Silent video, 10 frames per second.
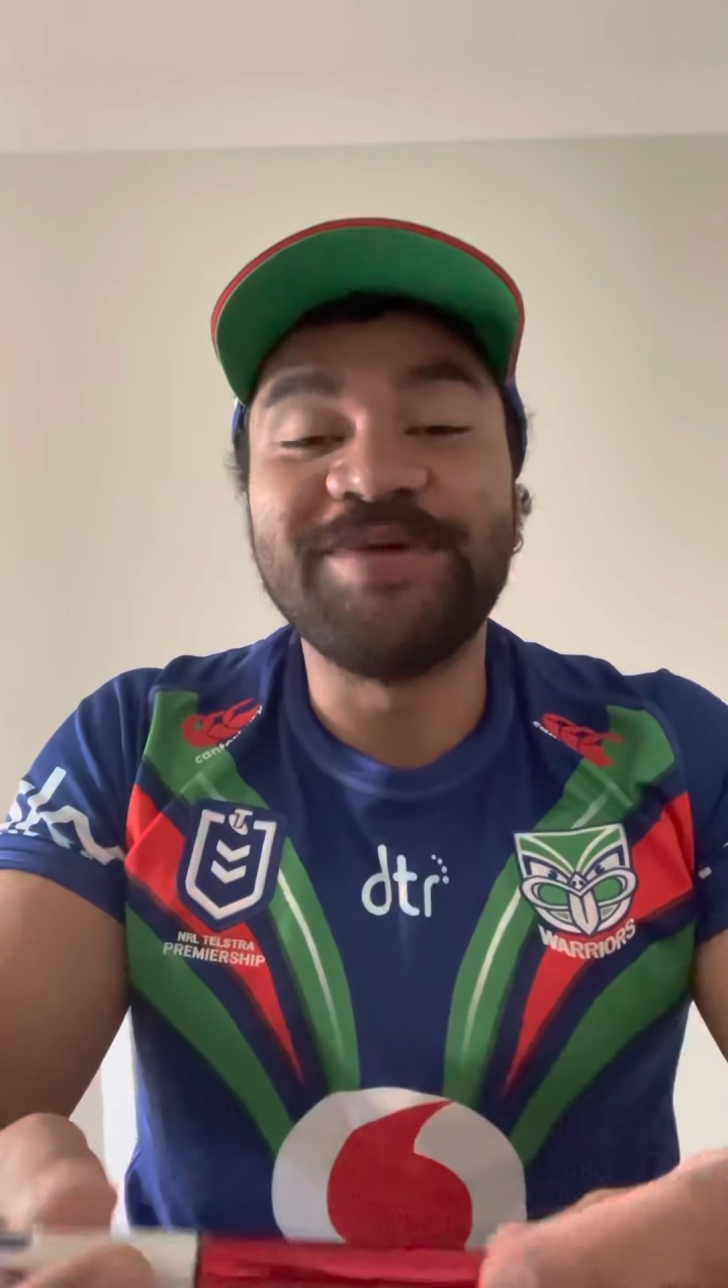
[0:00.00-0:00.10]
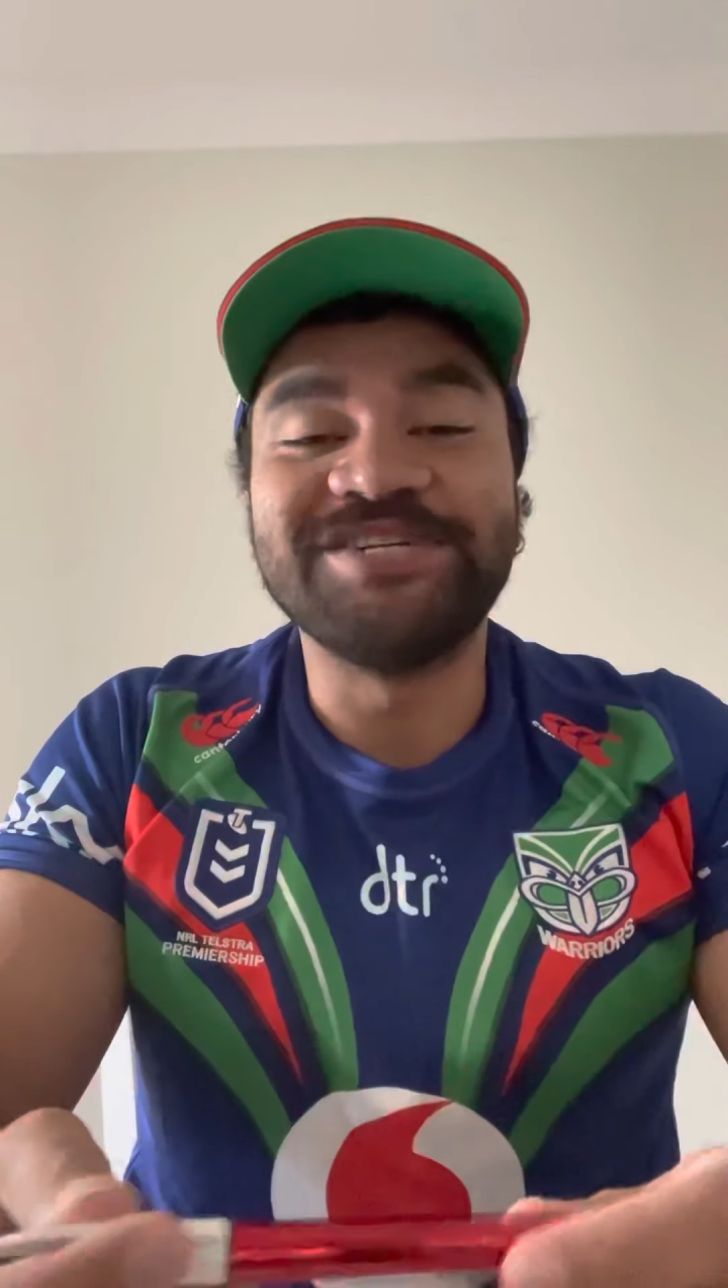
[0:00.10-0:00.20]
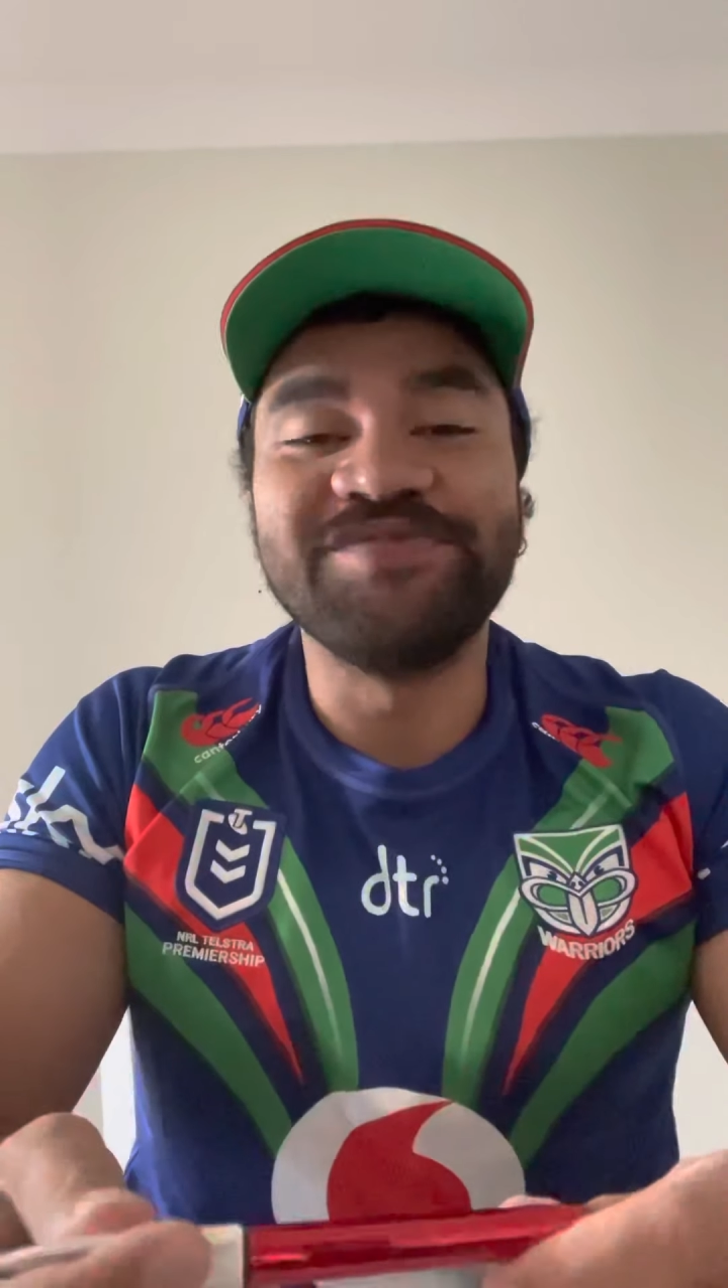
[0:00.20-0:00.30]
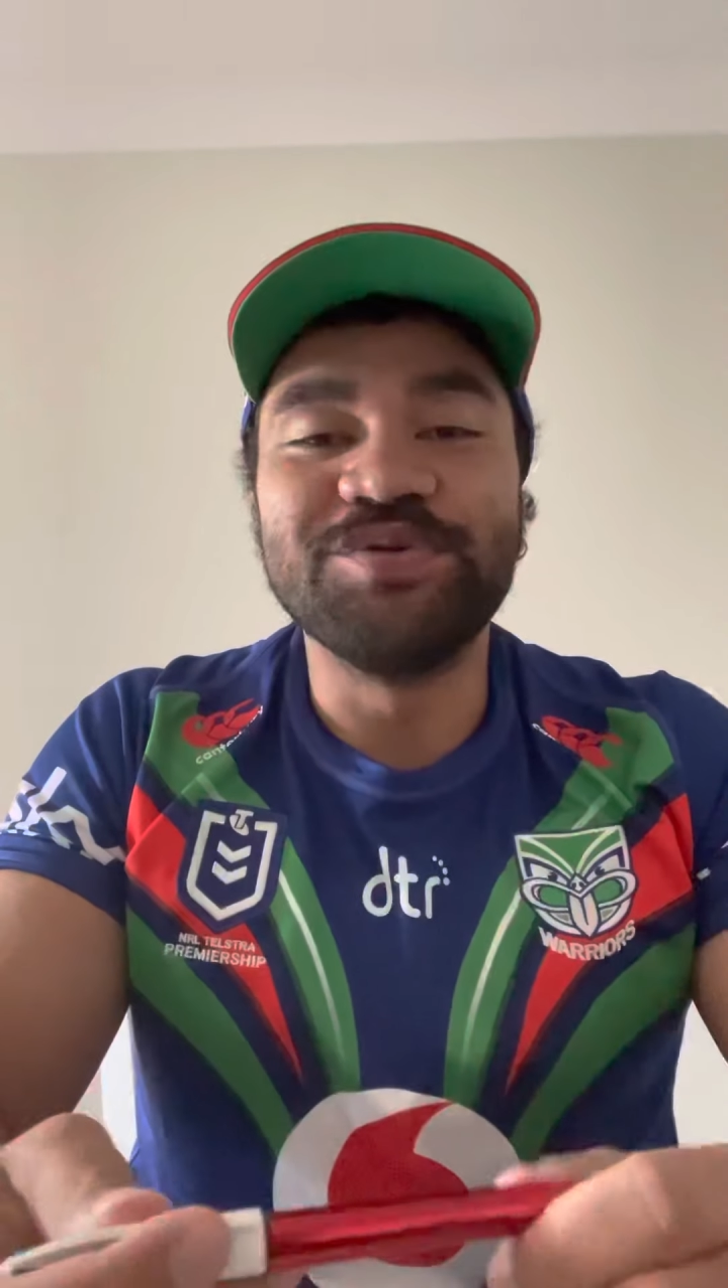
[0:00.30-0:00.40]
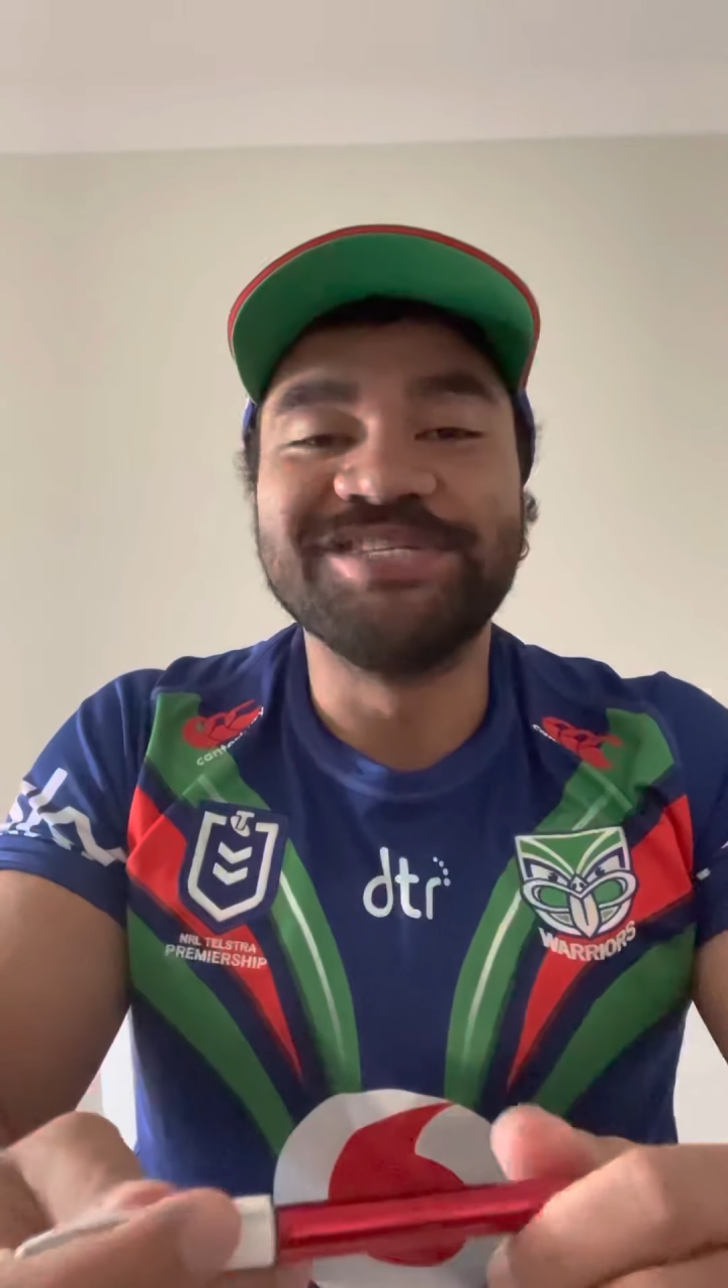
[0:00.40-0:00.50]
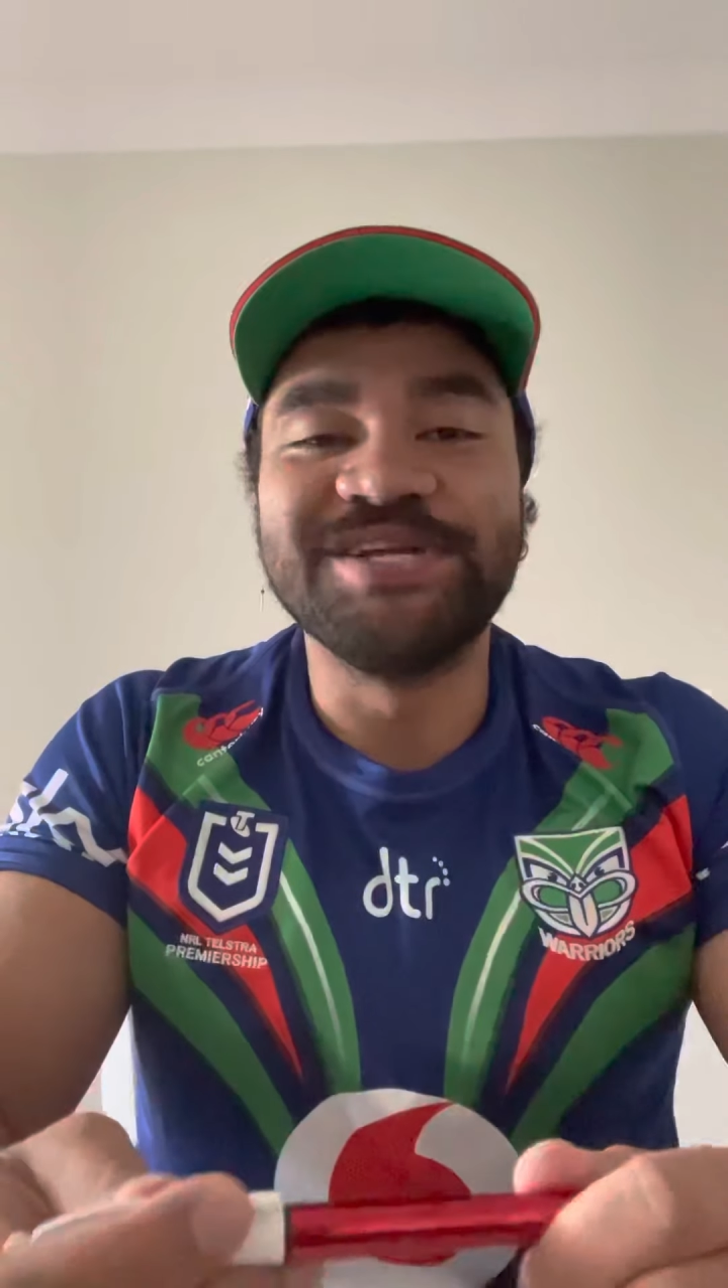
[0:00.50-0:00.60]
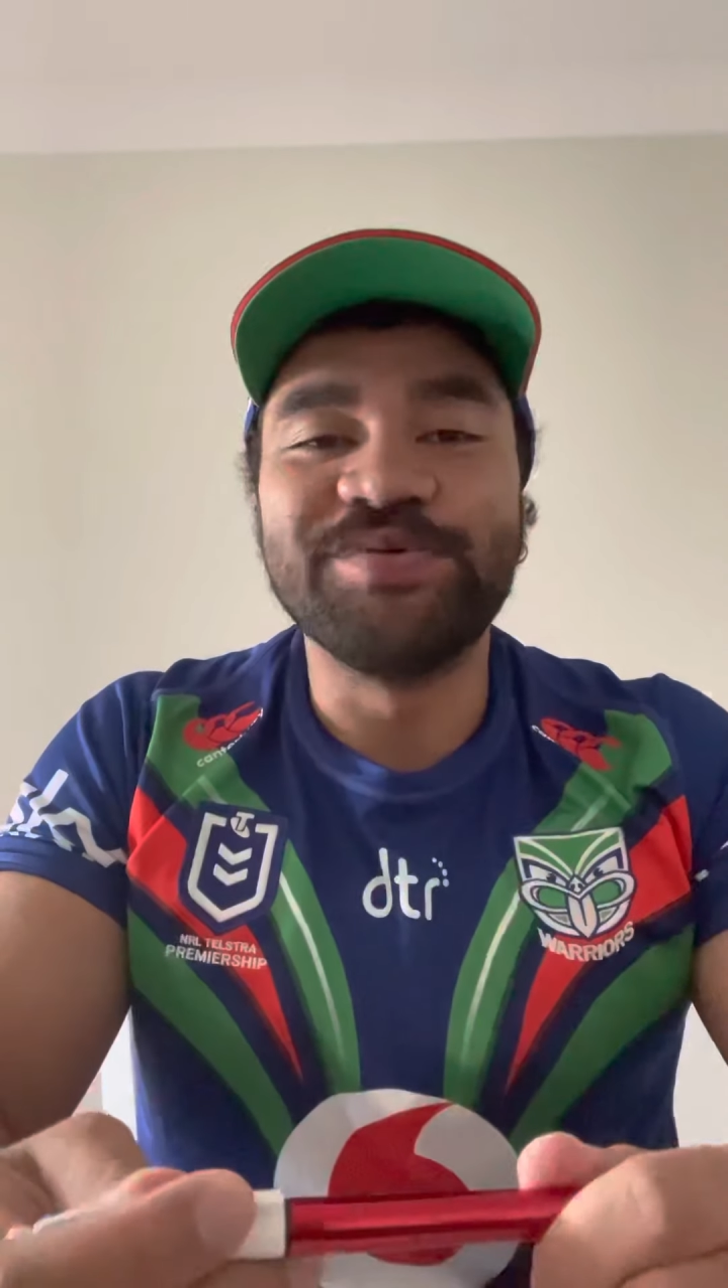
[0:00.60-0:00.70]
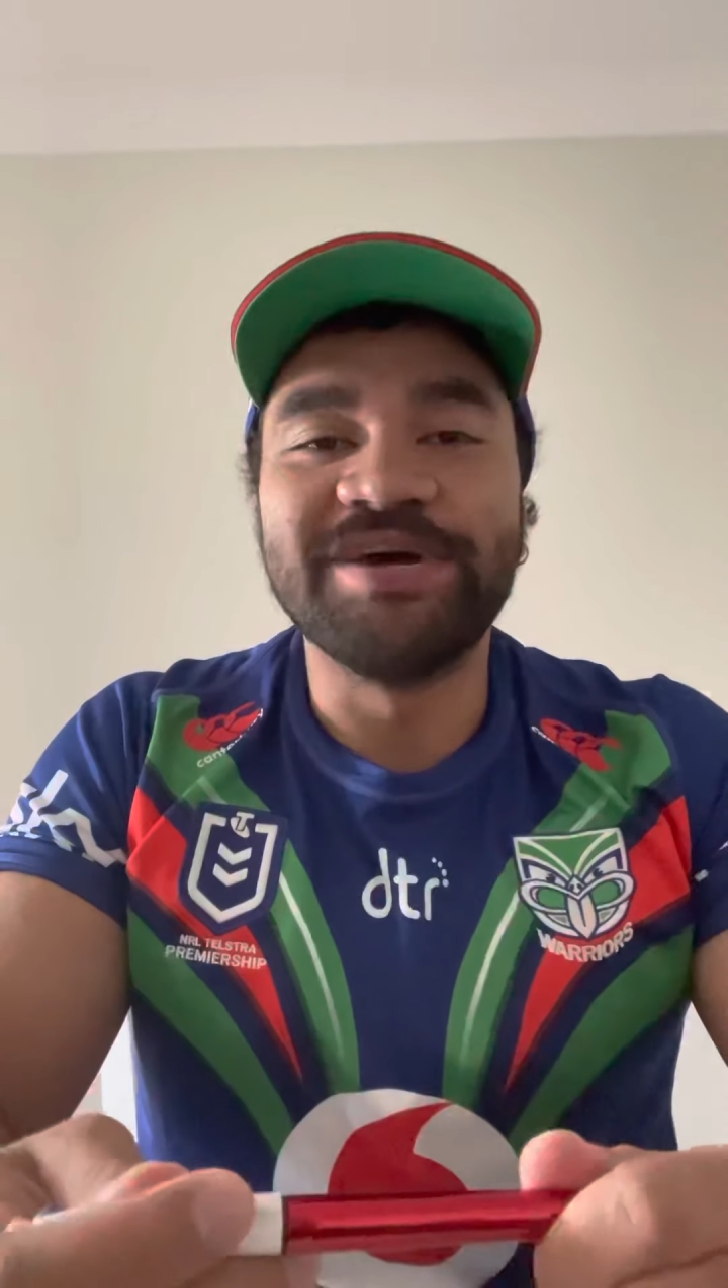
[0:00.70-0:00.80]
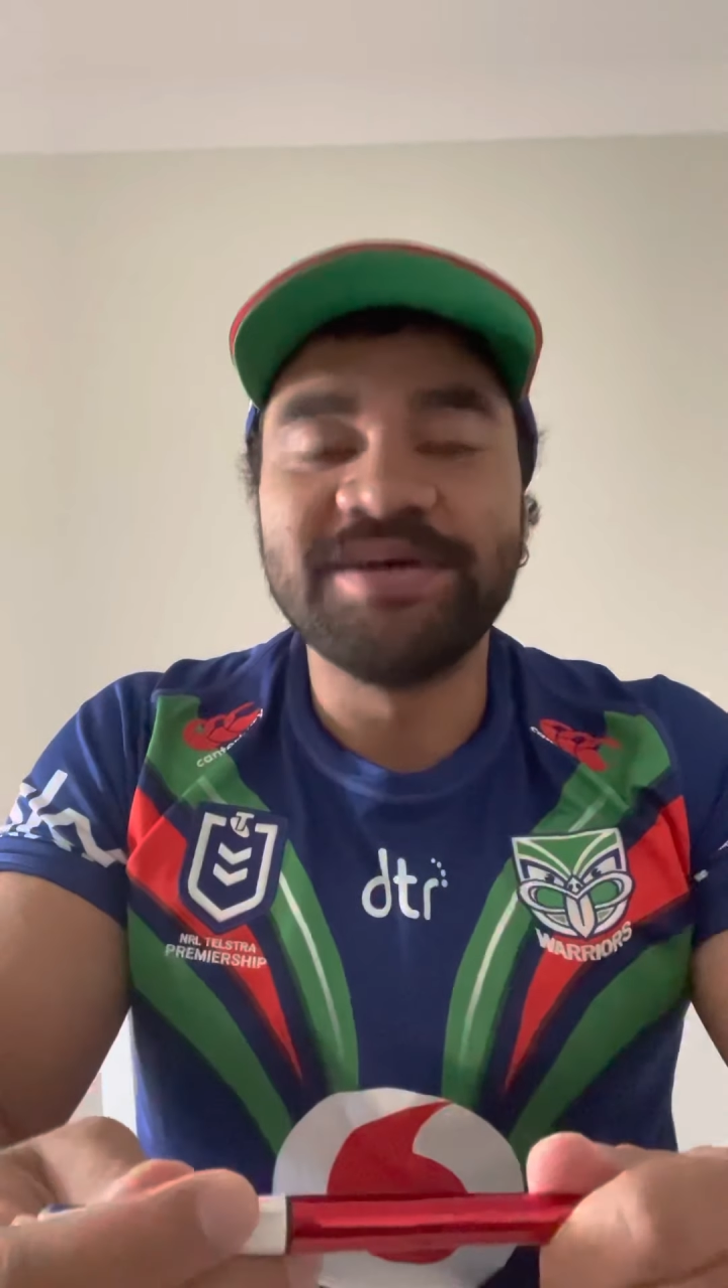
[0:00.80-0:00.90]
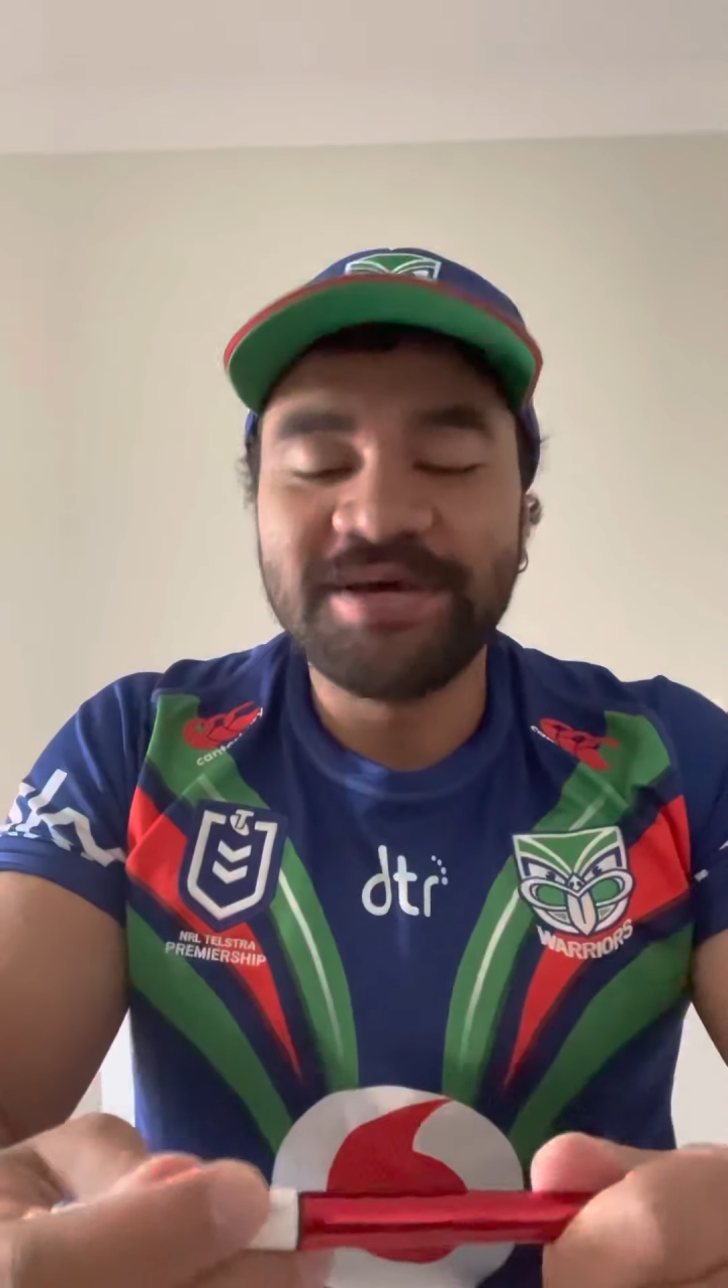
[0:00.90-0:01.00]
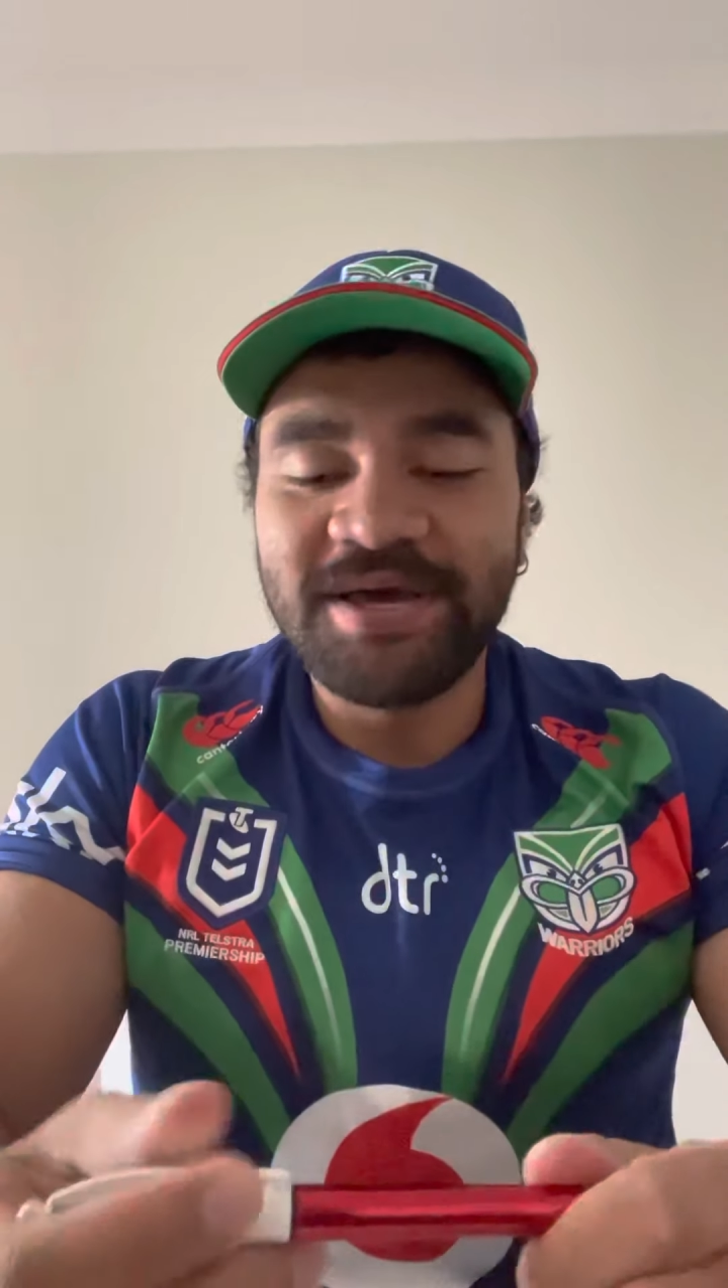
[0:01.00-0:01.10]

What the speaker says: much viewers anyway,